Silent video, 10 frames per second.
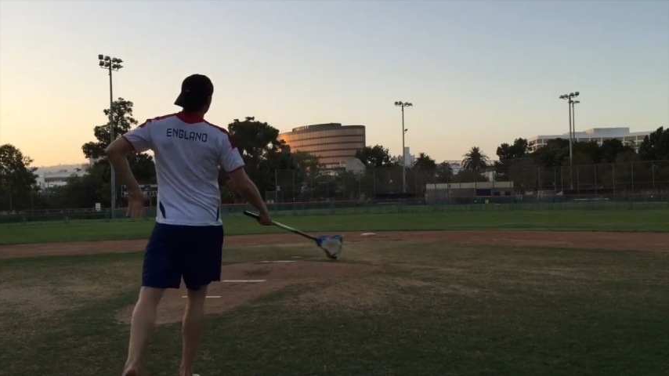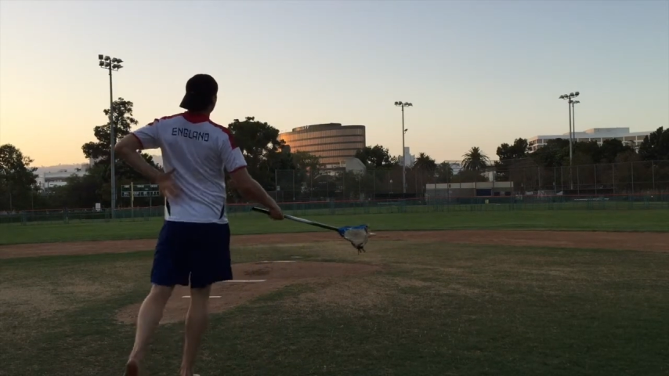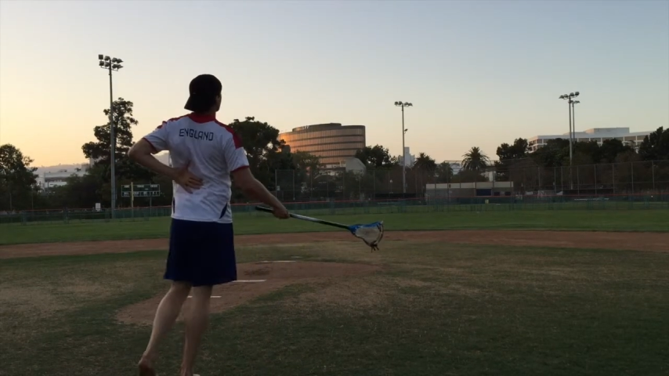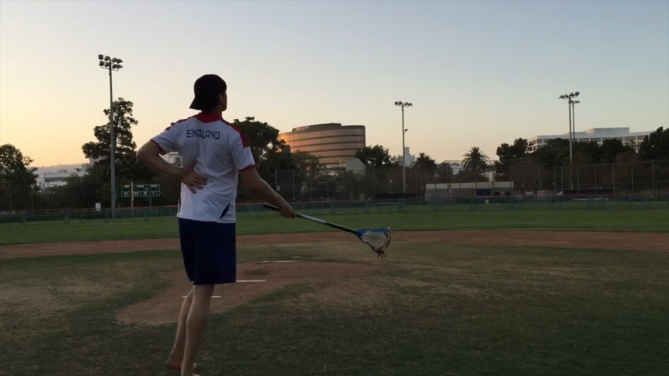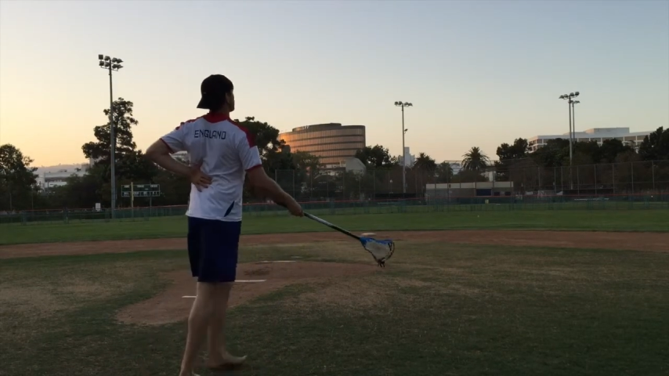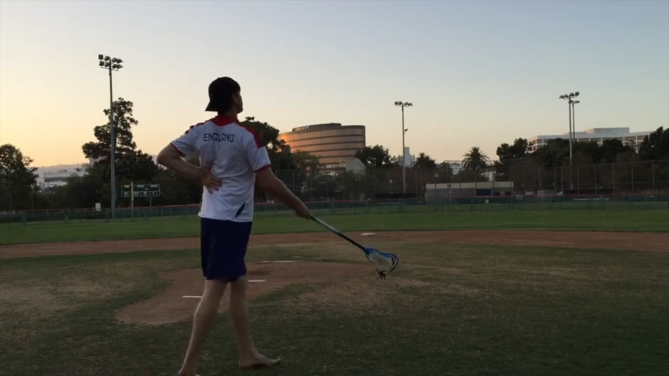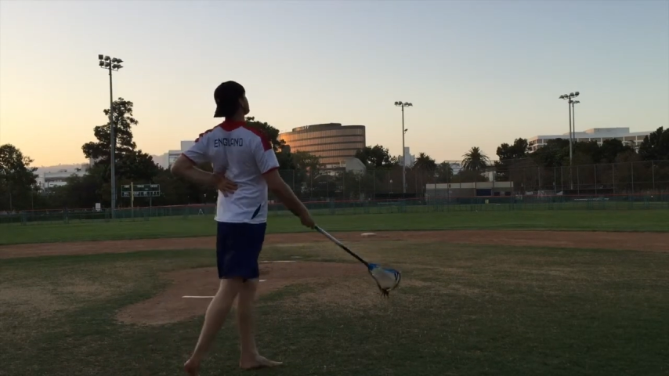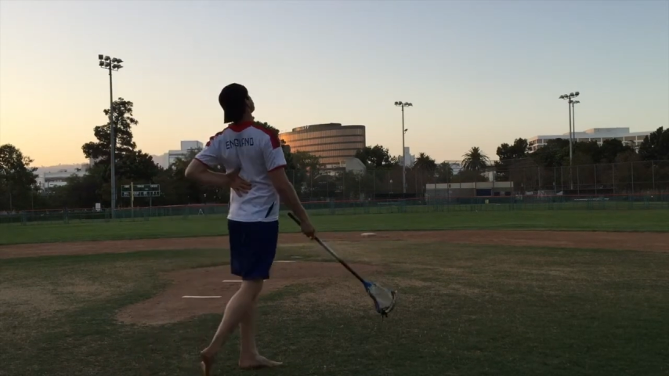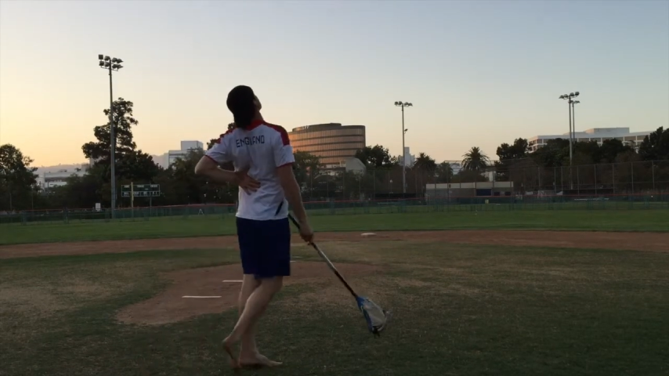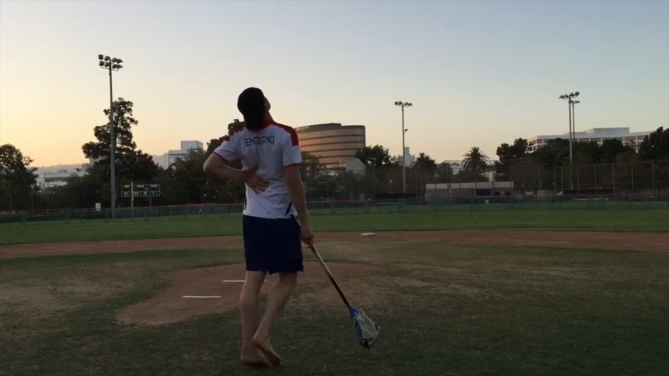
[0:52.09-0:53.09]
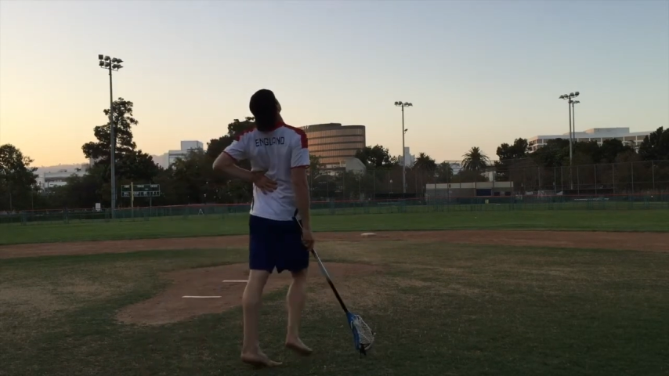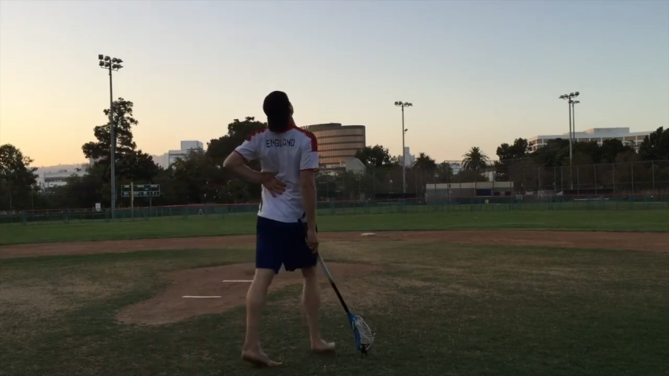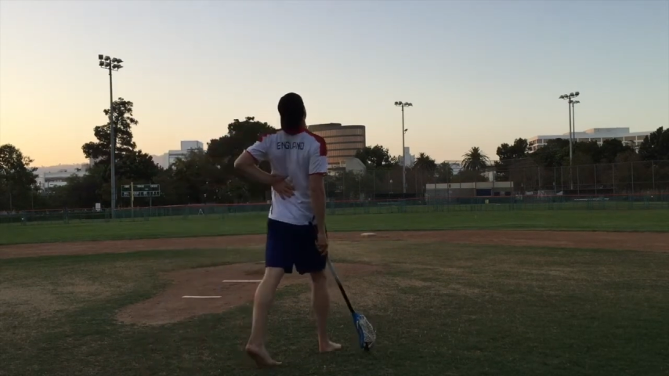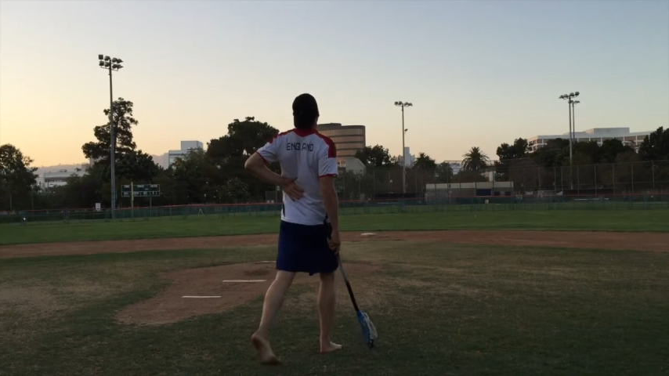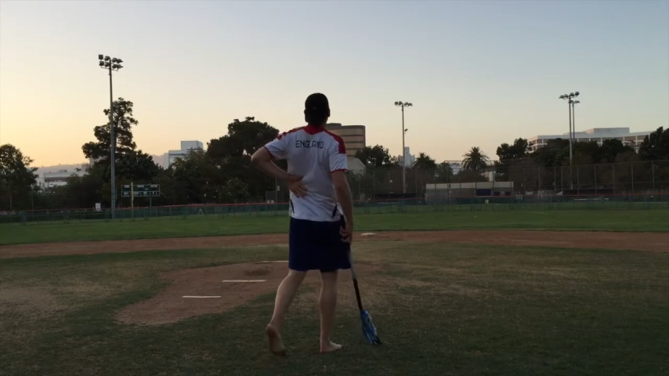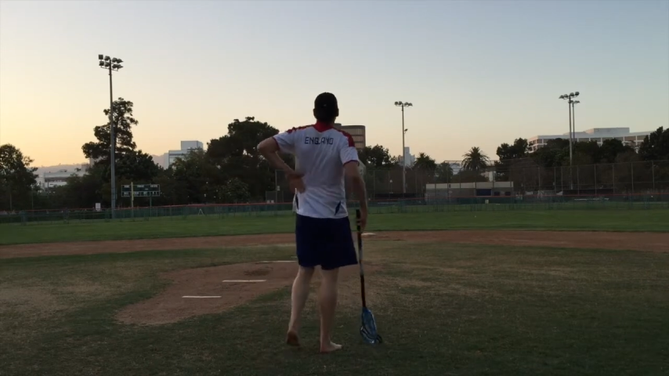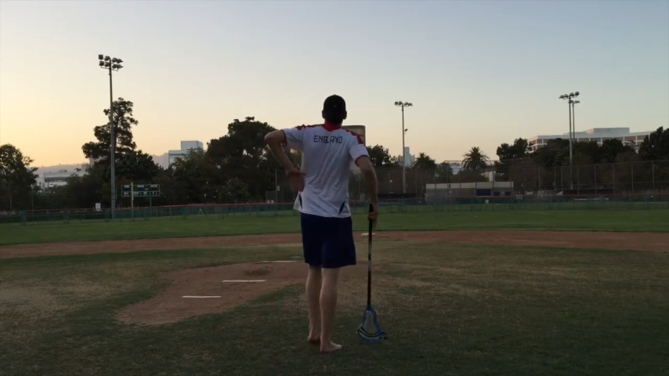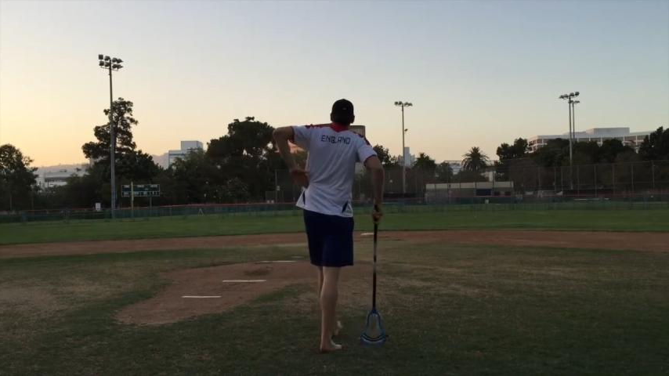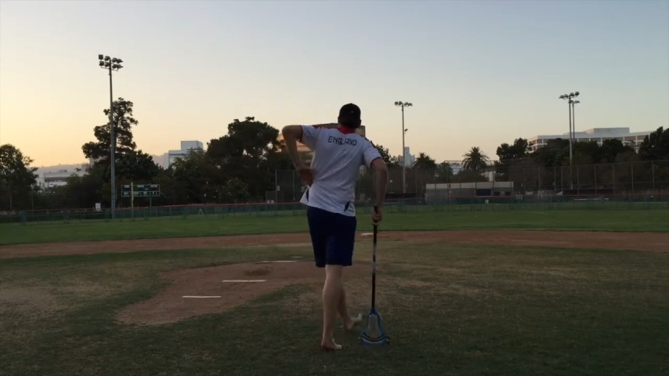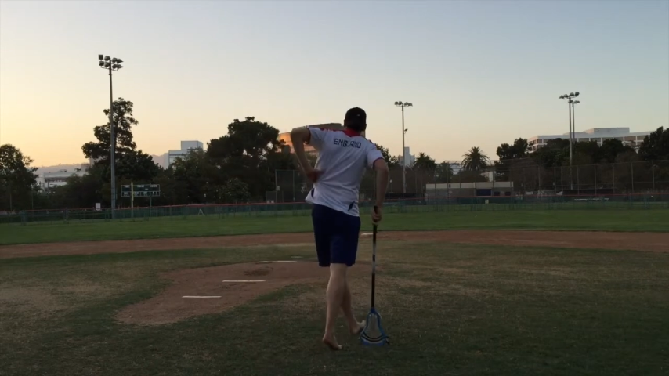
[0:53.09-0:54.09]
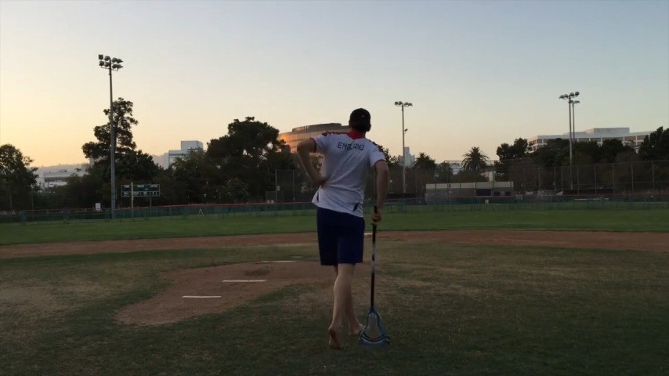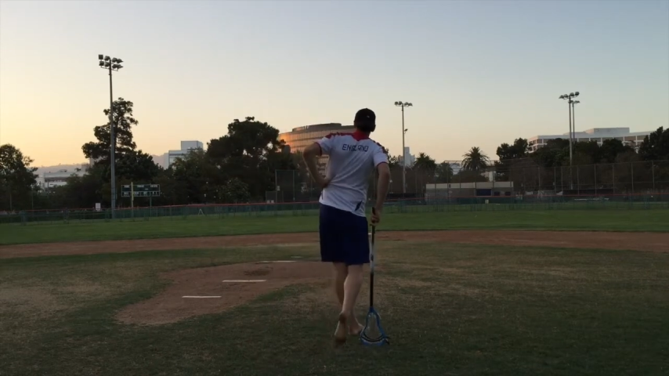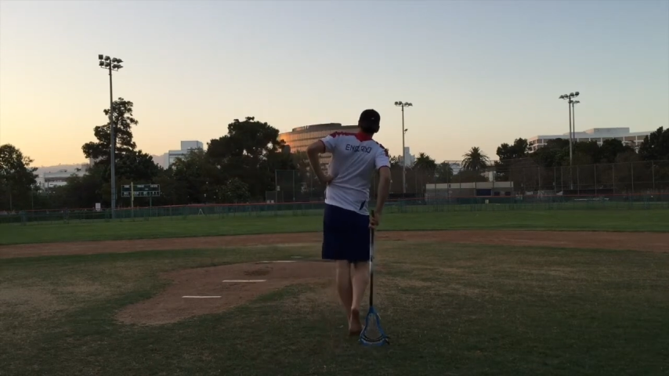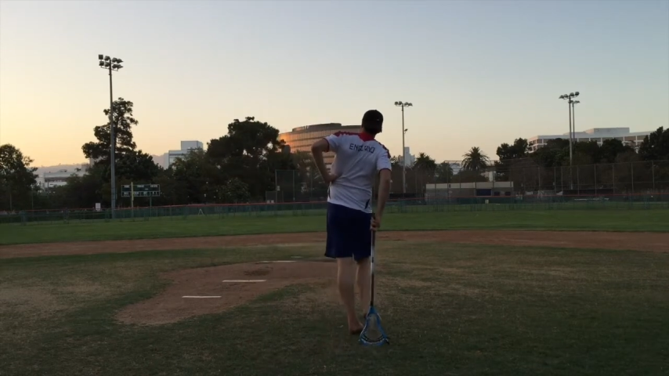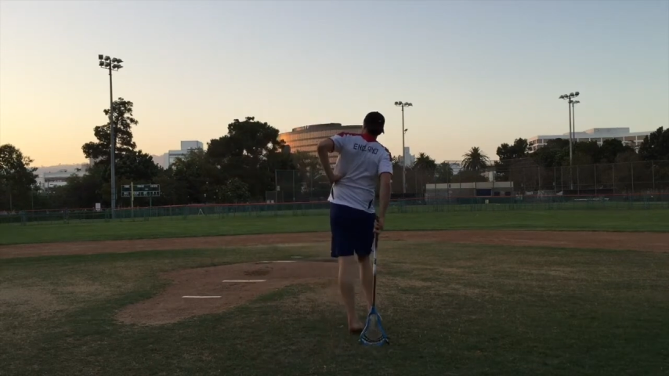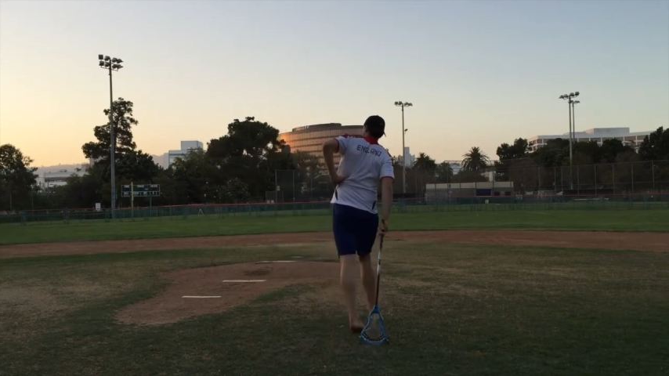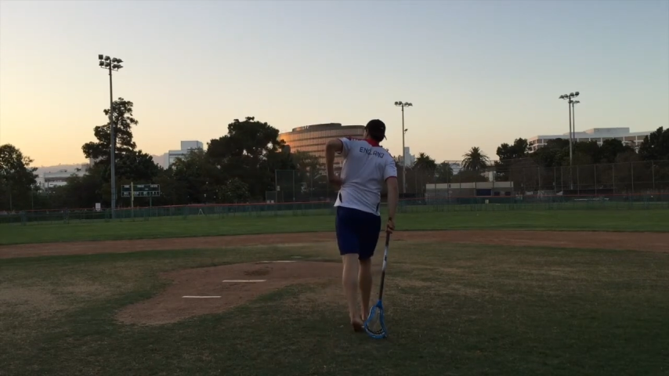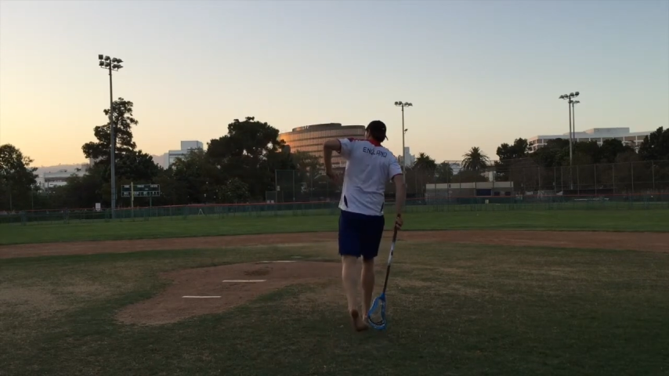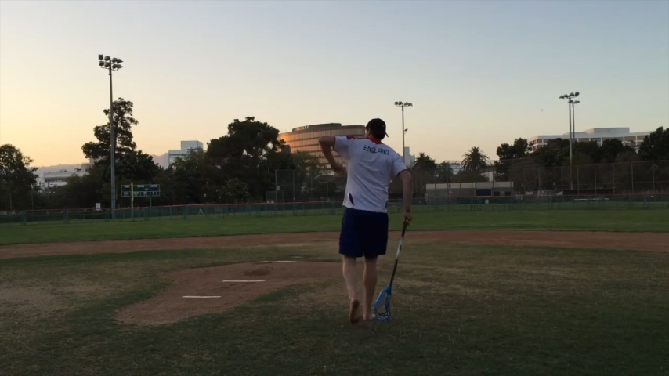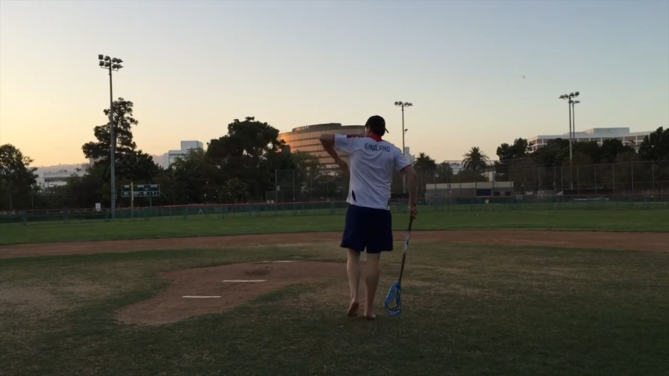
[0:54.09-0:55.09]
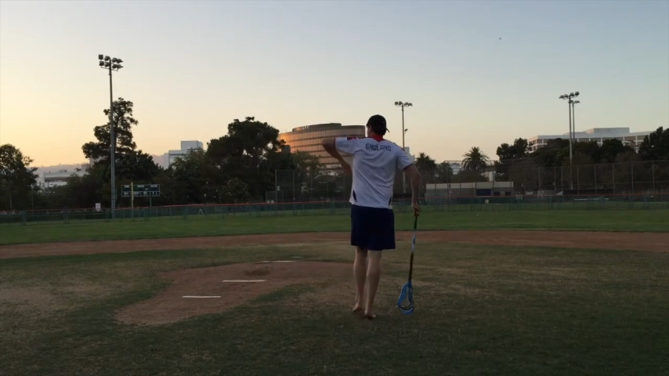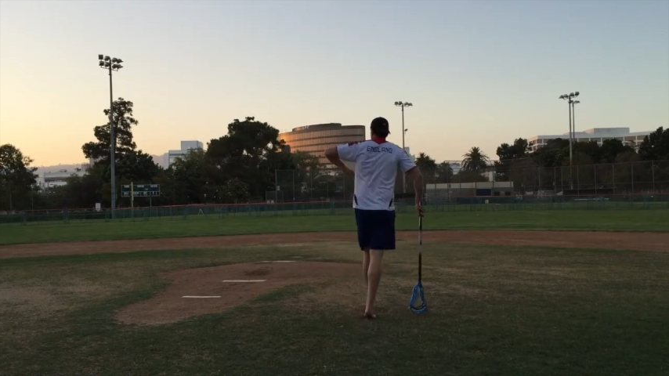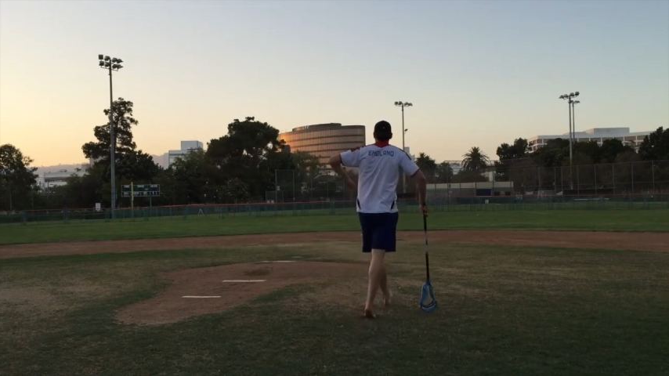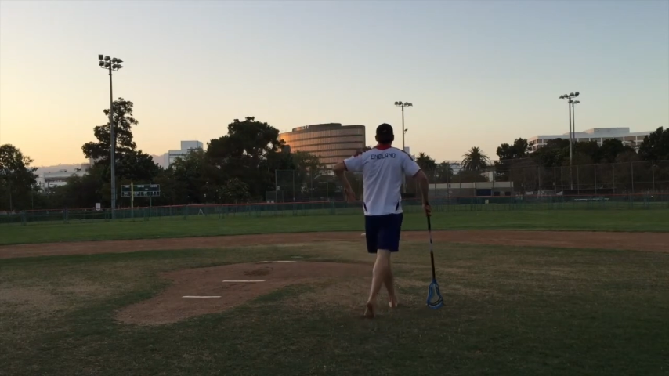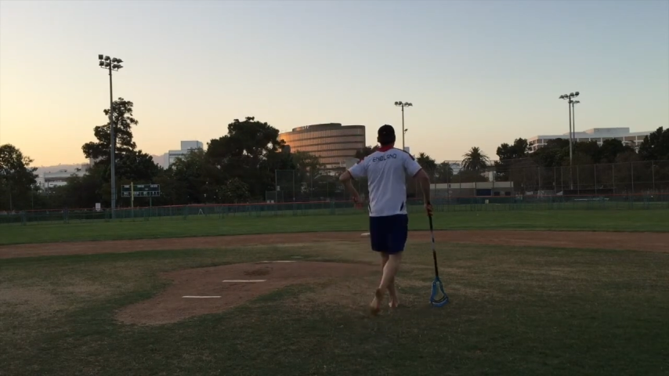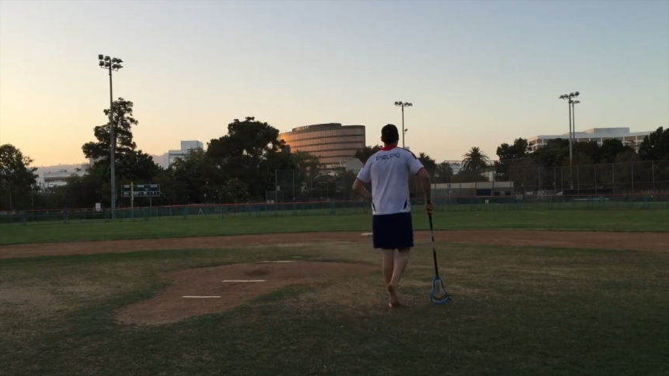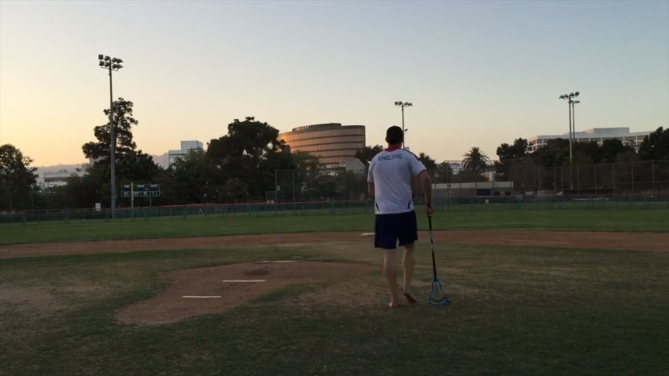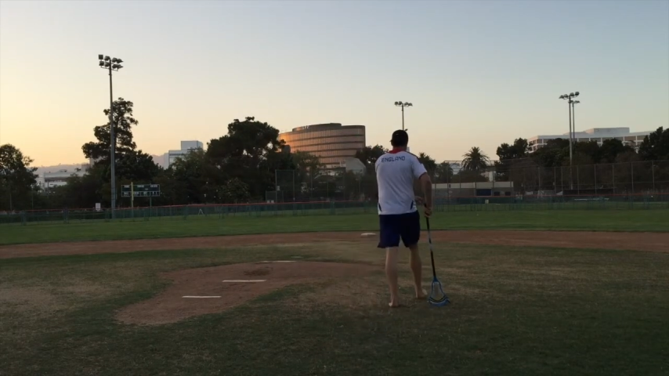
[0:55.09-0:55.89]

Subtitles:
[unreadable: no face in view]